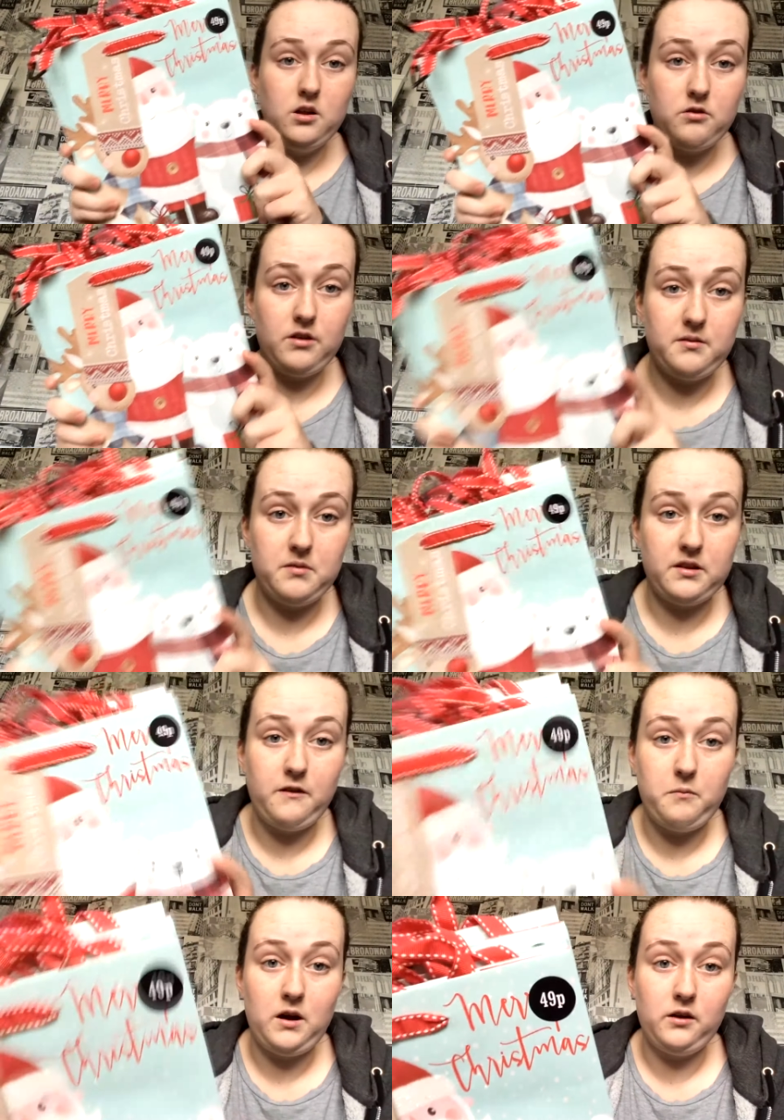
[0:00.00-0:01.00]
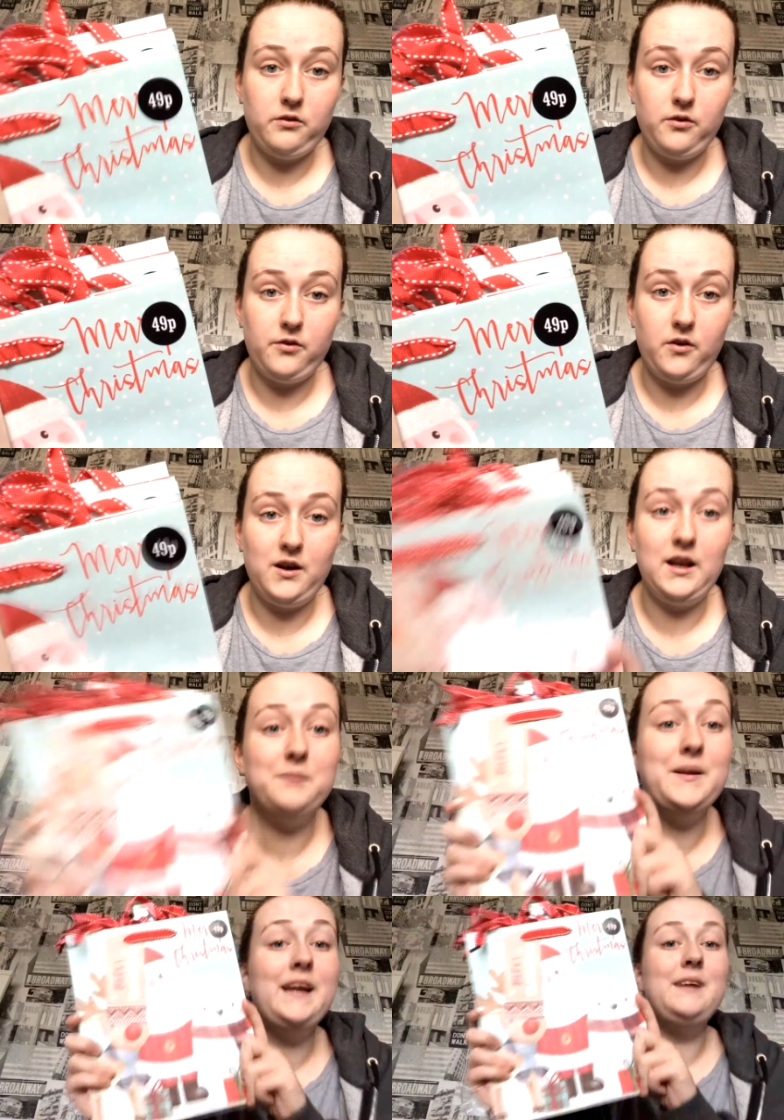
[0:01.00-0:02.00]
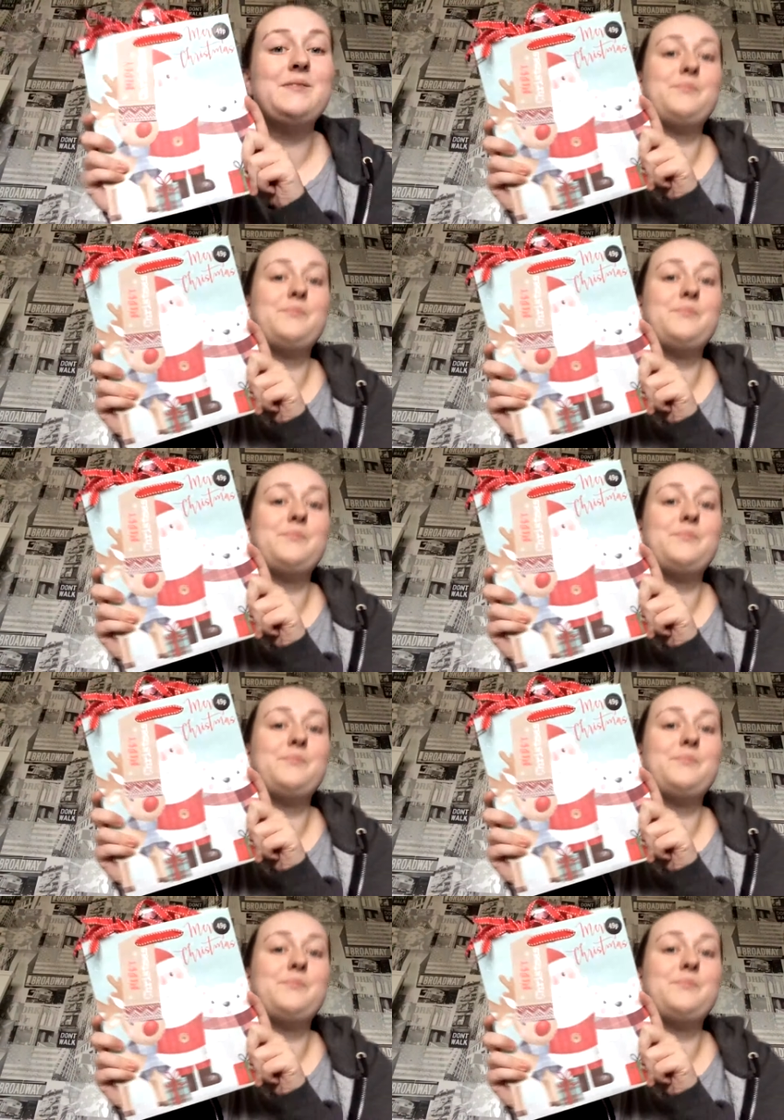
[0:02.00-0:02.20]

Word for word: Christmas gift bags for 49p.